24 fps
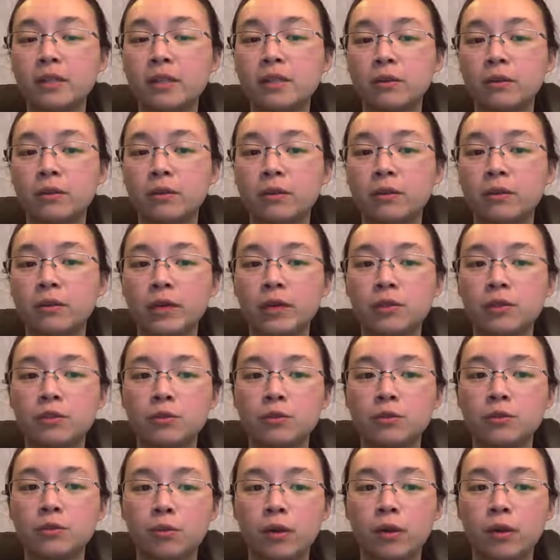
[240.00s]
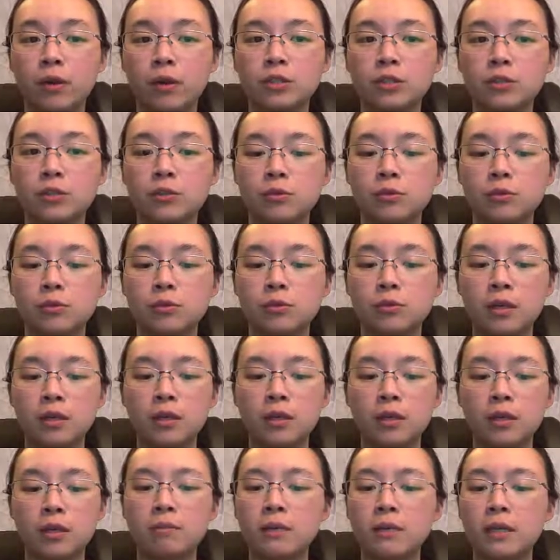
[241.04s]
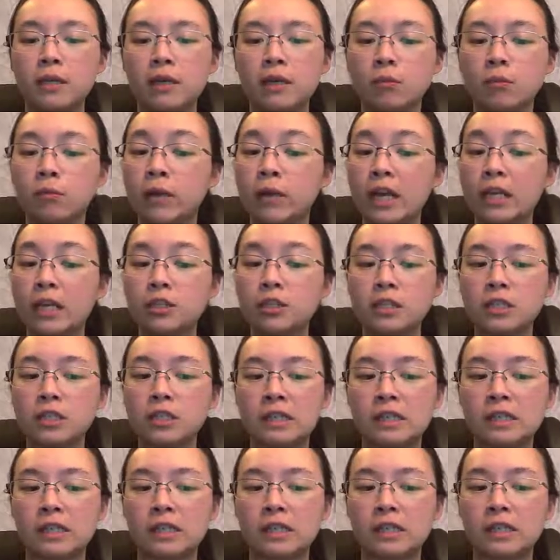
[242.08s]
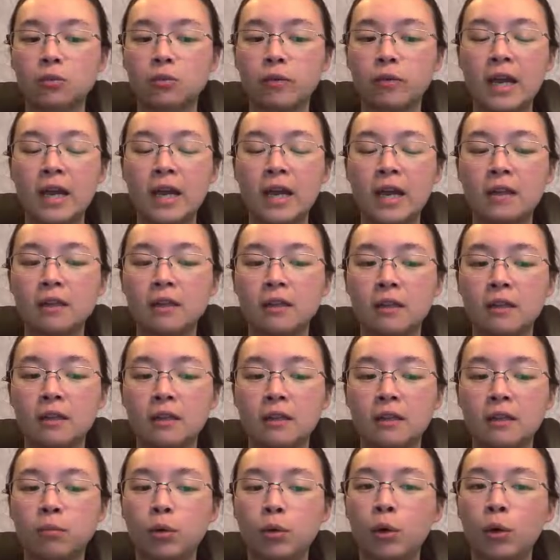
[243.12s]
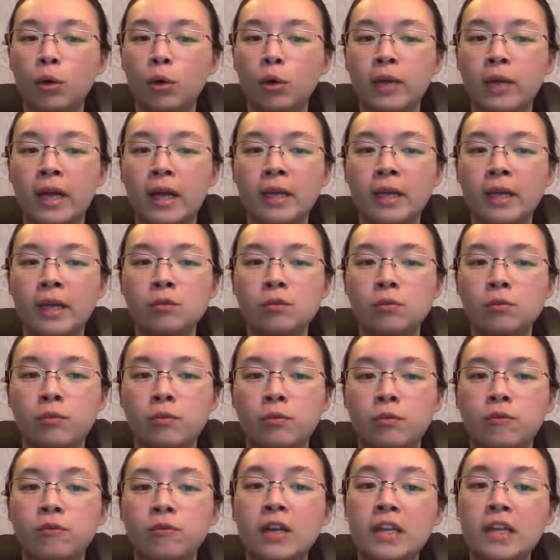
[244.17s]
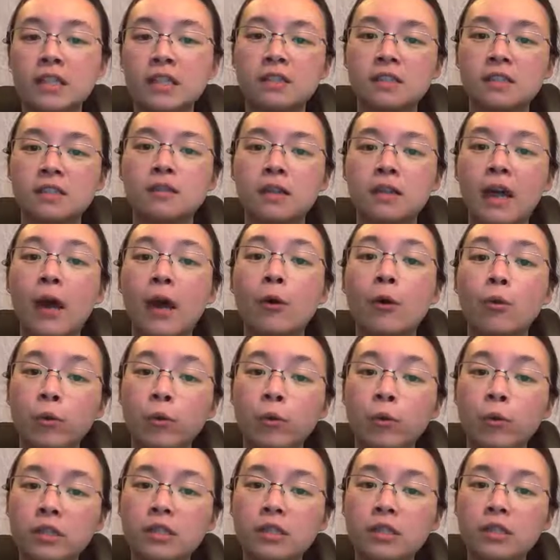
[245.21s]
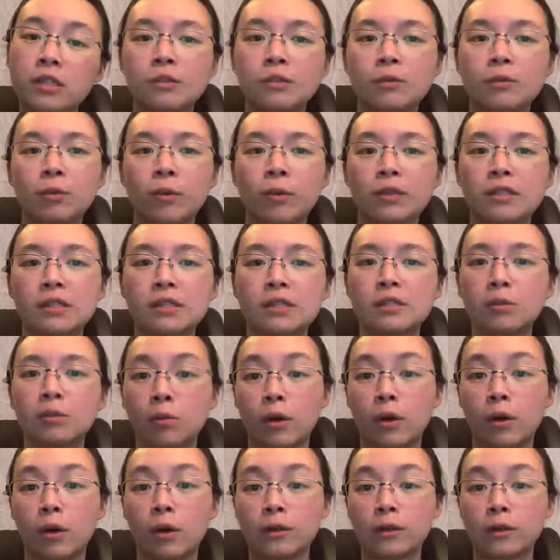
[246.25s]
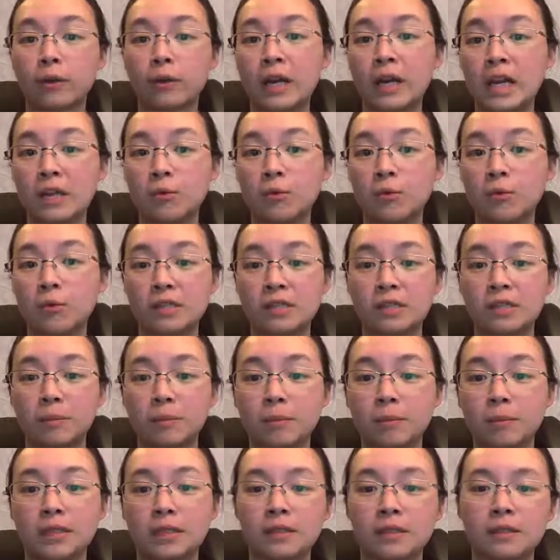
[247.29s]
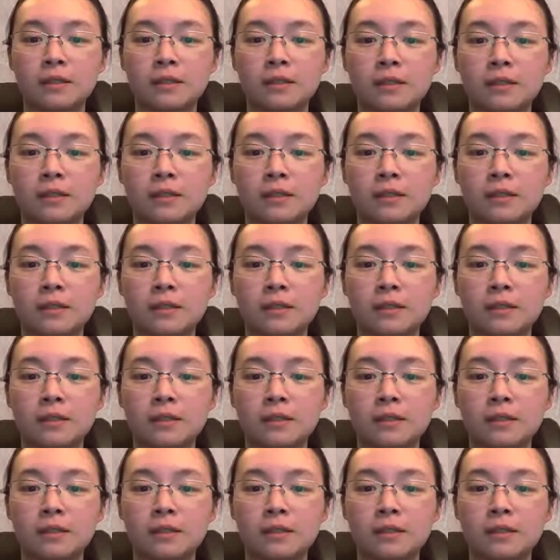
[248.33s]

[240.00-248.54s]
are going to want to be arranged in such a way that the polar heads will face outwards towards the water or aqueous substance.